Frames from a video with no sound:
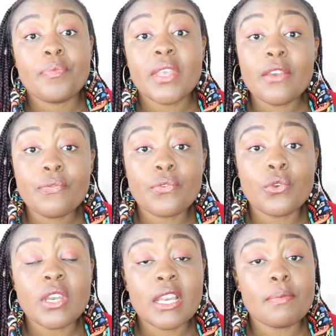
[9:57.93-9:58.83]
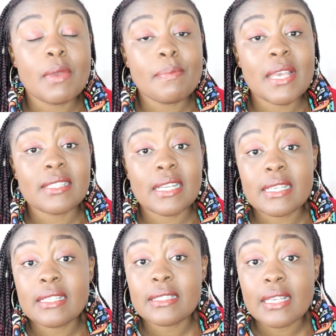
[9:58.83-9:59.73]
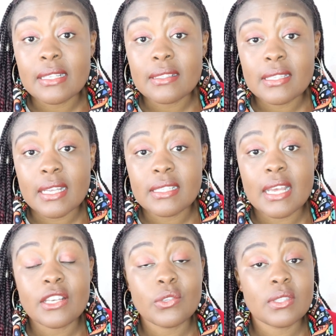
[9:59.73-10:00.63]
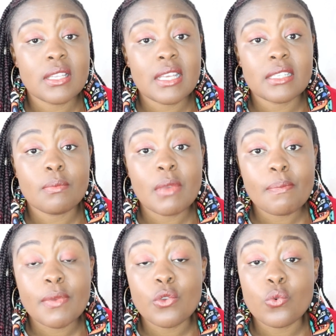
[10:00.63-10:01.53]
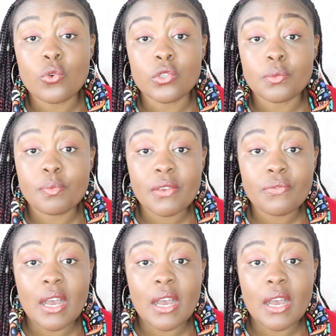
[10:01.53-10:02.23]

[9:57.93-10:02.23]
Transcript: if you need maybe a certain skill set and you see that maybe you could beef